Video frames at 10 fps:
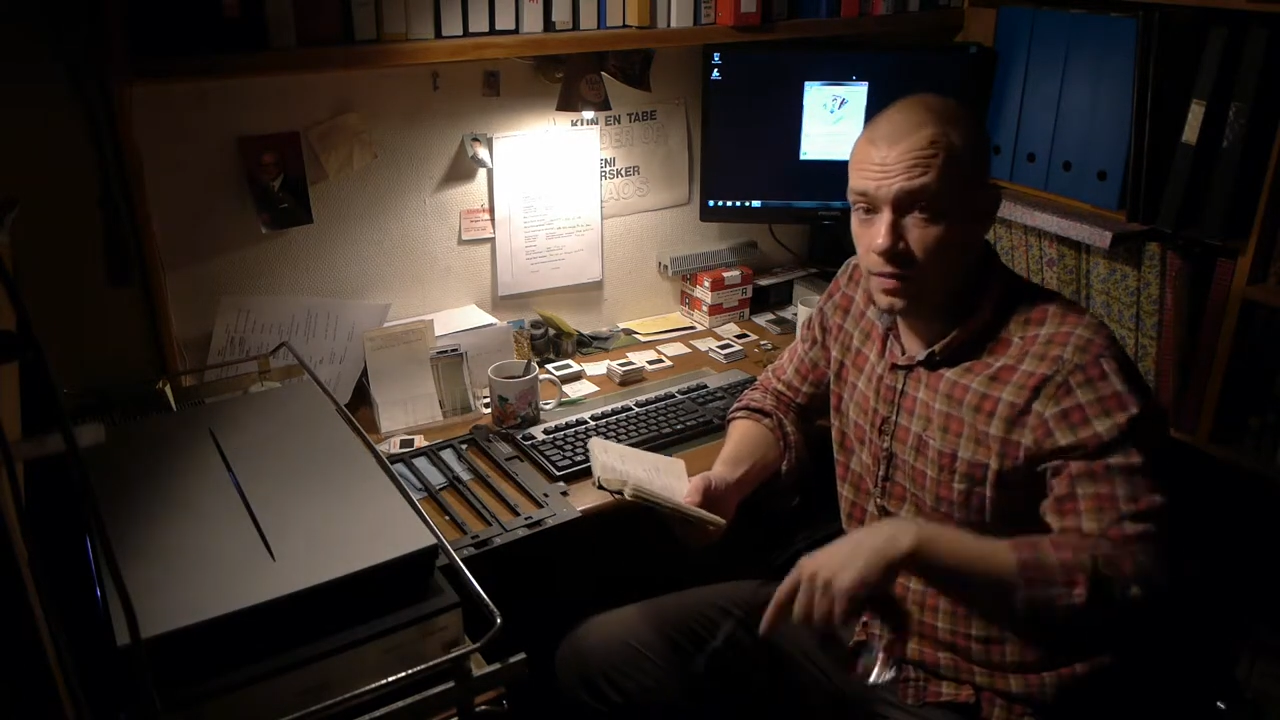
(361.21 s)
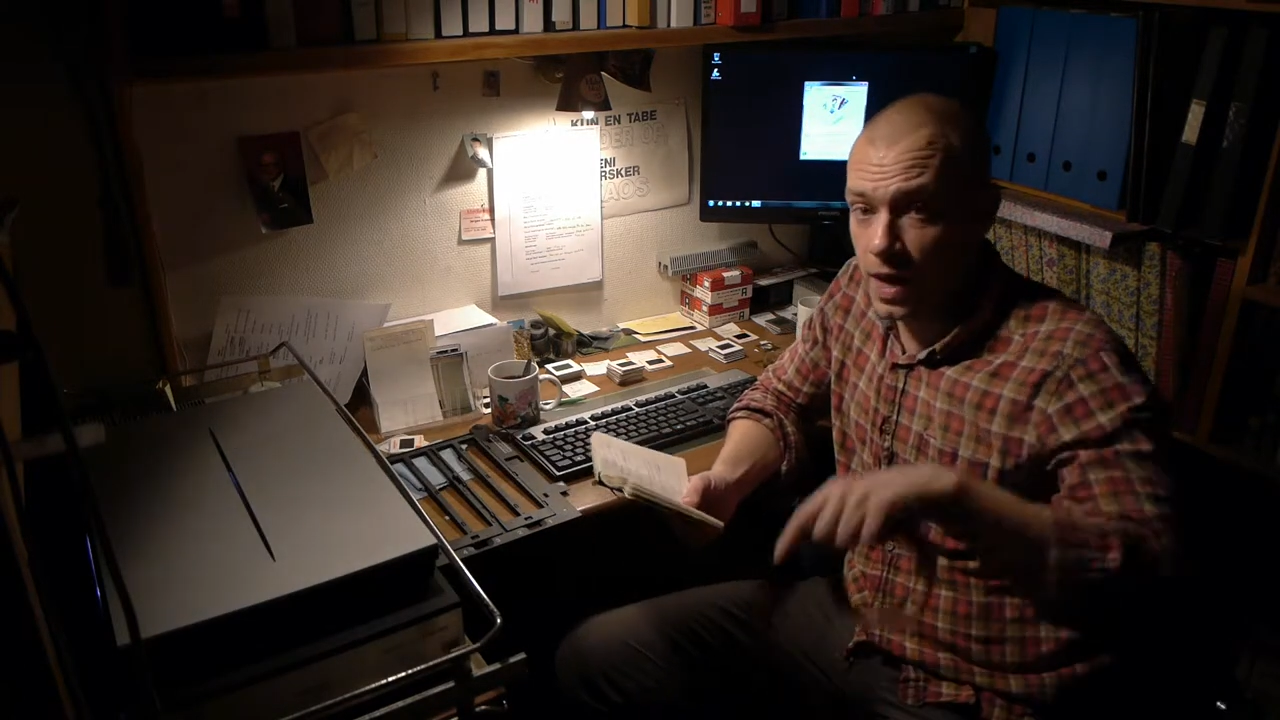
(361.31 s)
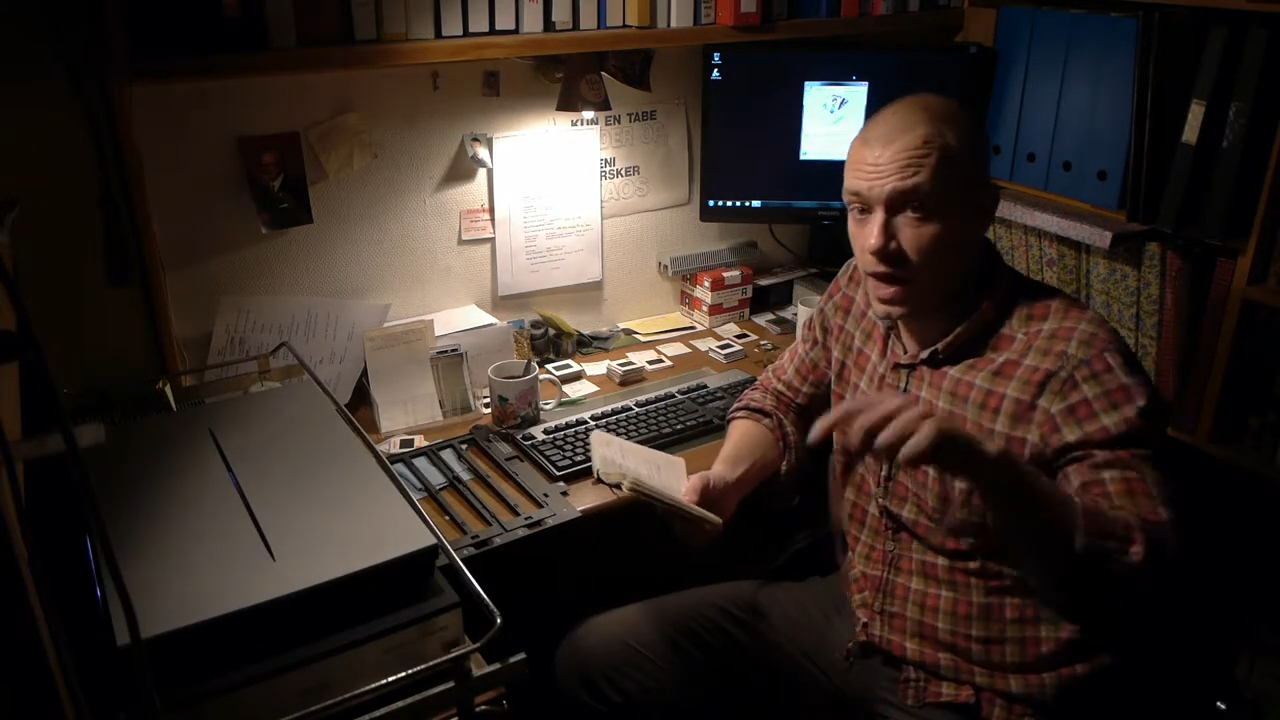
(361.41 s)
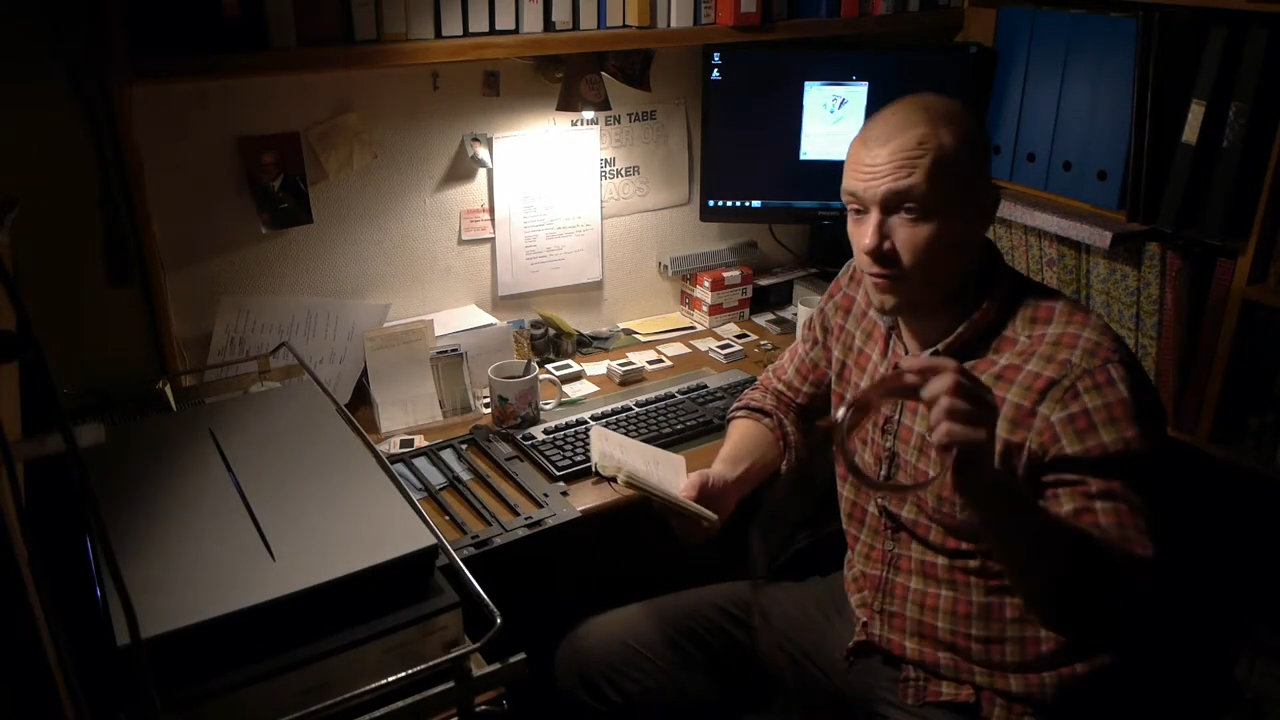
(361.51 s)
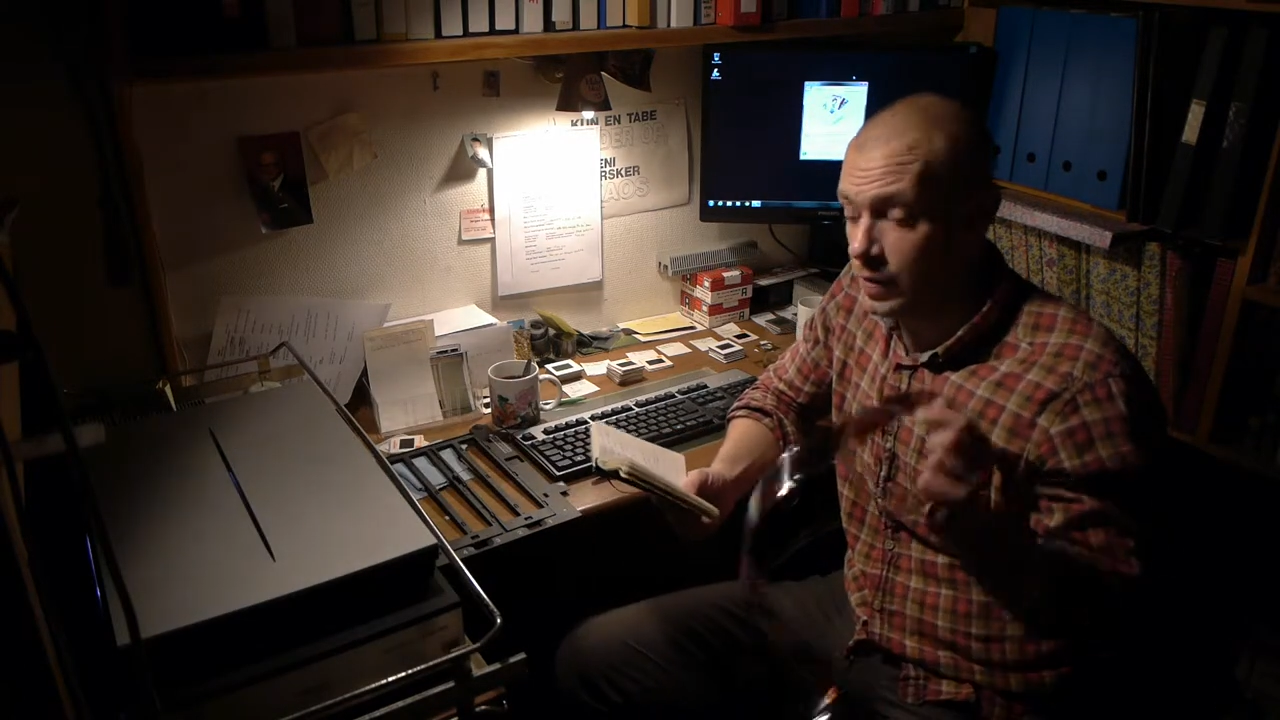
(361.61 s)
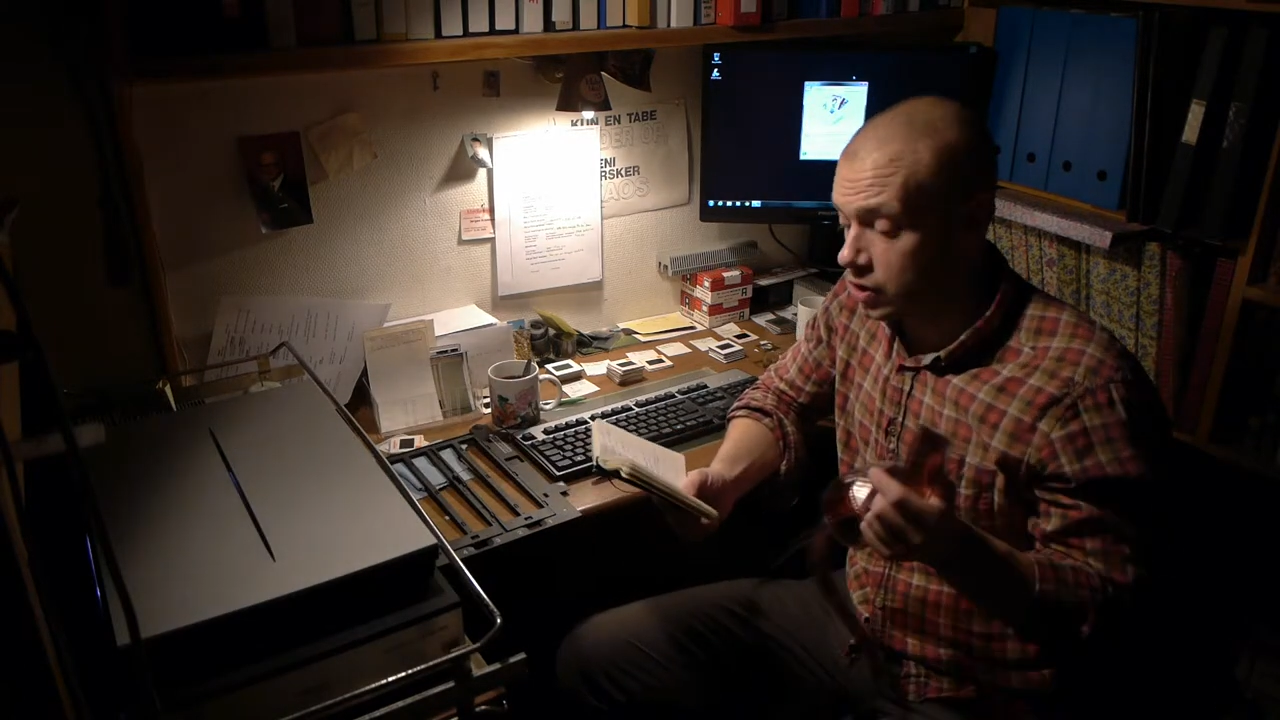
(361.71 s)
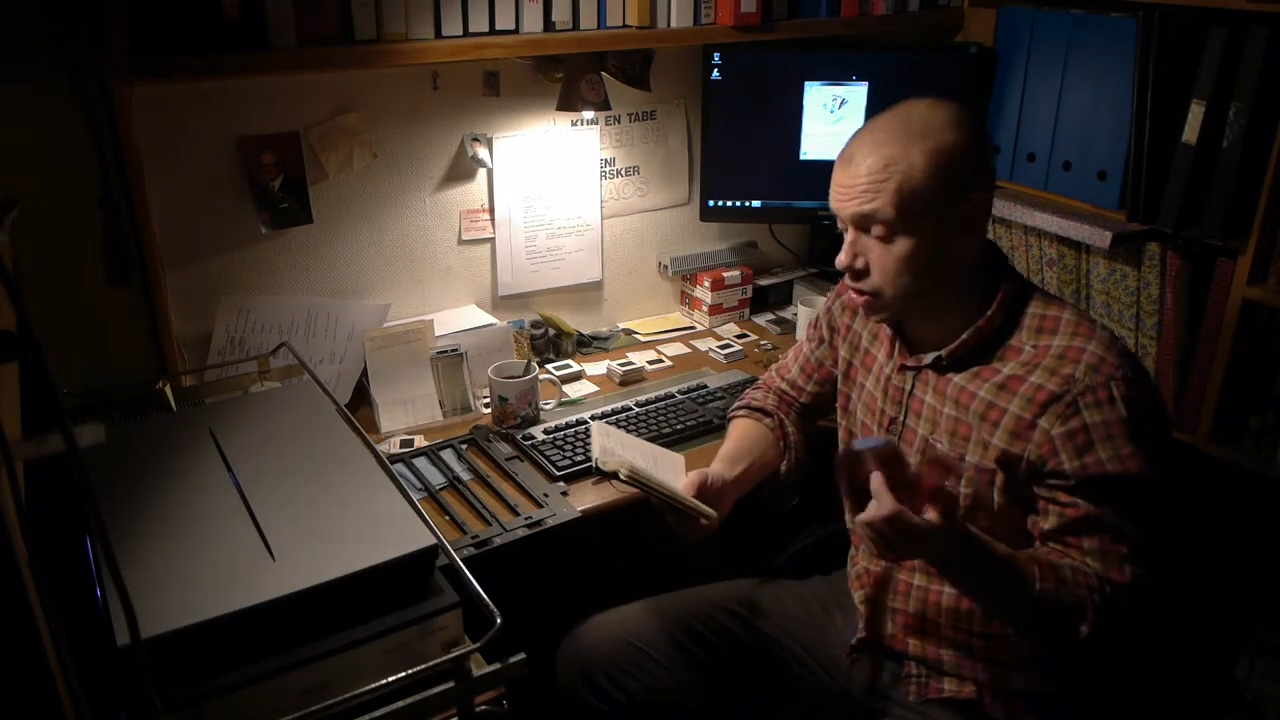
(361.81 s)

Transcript: that I've been